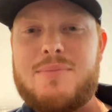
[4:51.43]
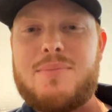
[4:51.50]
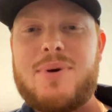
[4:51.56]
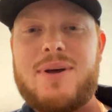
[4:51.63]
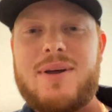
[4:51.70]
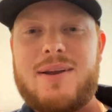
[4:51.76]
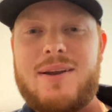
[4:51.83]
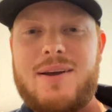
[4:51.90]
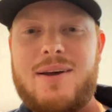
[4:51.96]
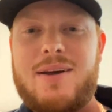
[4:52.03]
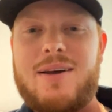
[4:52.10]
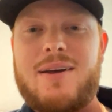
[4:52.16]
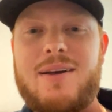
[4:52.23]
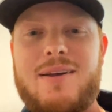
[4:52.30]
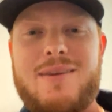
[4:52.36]
But
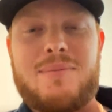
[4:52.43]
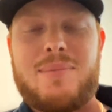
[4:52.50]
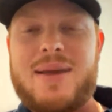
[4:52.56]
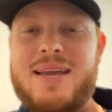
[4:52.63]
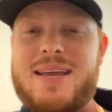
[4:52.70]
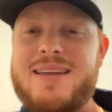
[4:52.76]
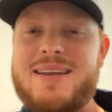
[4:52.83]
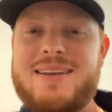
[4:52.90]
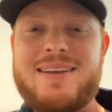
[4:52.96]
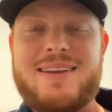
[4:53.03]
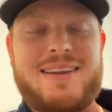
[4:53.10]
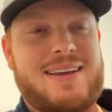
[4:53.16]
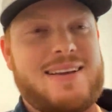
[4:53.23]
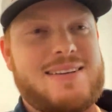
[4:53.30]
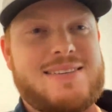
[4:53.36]
uh, man,
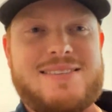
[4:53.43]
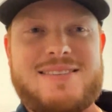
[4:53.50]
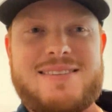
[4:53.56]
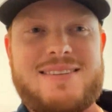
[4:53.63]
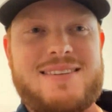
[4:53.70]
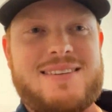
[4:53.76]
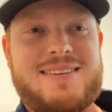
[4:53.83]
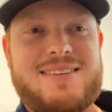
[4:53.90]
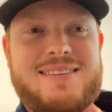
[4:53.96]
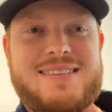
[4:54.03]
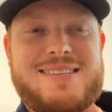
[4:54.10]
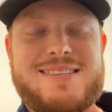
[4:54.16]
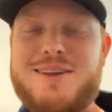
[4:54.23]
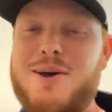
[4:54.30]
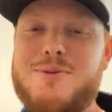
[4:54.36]
it's
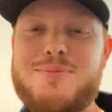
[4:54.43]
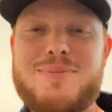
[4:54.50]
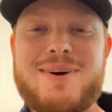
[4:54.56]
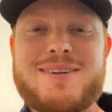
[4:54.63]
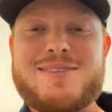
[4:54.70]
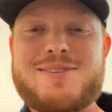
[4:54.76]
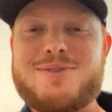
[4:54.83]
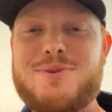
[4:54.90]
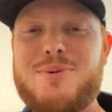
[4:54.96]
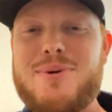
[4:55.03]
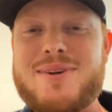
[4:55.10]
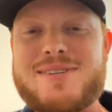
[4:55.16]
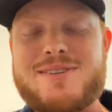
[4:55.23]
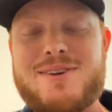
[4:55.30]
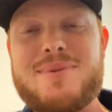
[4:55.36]
so much
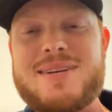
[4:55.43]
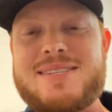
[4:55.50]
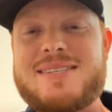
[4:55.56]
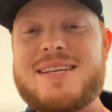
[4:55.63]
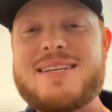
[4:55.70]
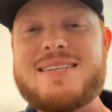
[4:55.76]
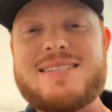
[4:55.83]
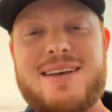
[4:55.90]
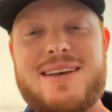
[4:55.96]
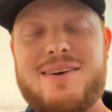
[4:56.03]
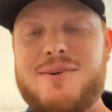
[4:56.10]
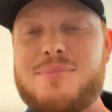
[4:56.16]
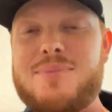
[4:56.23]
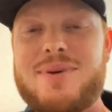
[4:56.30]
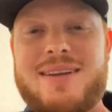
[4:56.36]
story, so much detail
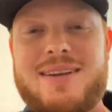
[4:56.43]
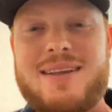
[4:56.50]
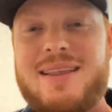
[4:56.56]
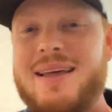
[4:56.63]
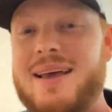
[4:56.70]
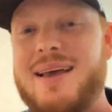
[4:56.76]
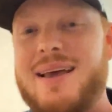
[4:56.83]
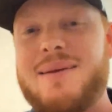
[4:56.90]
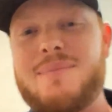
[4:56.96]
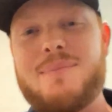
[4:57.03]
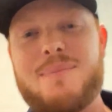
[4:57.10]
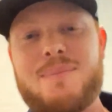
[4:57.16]
to put into that.